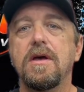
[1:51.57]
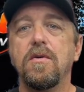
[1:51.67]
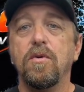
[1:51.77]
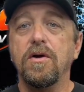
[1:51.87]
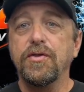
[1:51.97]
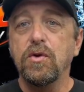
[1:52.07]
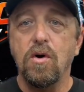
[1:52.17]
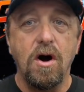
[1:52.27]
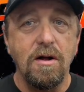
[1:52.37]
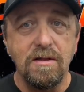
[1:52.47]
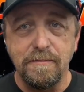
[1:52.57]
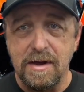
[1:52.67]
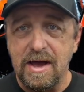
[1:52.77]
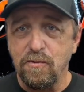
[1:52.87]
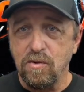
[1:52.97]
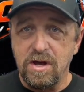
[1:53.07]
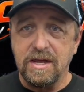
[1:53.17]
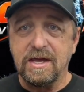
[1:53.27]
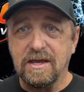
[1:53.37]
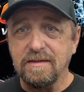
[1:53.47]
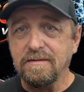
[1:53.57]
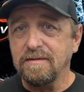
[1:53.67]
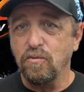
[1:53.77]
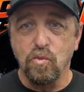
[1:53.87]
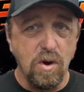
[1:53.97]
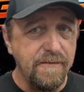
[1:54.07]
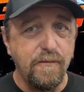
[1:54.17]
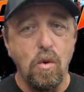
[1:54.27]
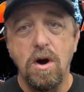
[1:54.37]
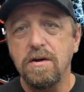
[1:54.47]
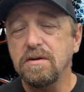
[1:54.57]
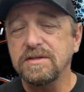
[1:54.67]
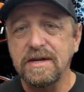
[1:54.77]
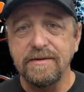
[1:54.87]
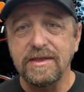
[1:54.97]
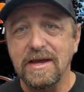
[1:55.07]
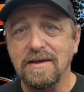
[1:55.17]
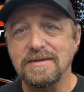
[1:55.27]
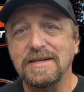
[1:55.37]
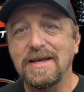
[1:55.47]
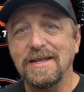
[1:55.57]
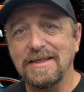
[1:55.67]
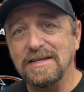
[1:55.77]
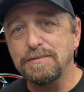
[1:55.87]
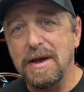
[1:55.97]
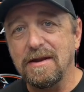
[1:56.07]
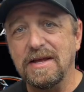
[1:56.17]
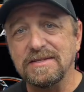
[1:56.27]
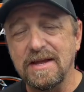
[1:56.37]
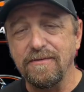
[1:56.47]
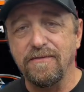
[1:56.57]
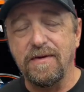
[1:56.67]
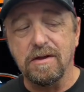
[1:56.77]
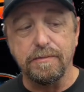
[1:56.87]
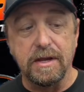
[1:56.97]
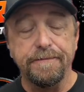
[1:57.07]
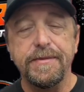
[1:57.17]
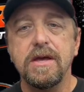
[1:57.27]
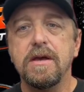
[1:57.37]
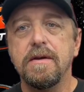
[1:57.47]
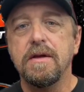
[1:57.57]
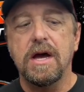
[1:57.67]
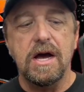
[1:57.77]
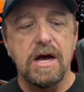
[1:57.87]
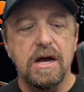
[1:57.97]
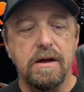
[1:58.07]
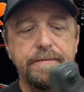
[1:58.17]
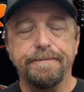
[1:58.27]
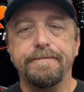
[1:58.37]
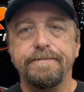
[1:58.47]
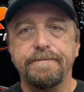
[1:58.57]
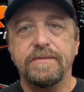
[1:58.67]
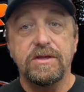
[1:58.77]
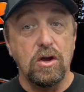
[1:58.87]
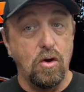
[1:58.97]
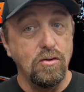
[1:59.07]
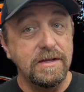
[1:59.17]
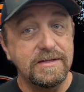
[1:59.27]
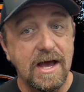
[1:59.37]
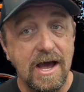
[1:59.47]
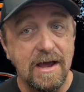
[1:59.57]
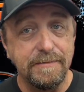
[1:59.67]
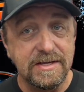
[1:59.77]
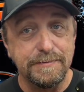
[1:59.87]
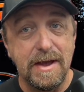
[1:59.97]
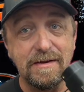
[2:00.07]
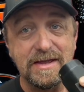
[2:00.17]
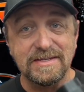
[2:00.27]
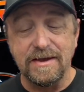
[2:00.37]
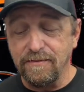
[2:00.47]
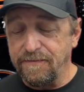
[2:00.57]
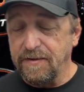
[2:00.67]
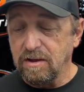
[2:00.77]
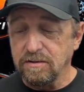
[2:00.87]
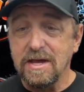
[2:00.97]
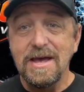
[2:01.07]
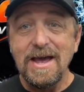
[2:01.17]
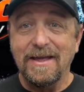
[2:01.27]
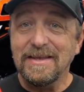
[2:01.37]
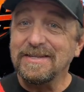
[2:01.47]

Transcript: Well, through all of my running and rough waters and everything else, this mount has never failed me. The only time this mount has ever failed, and this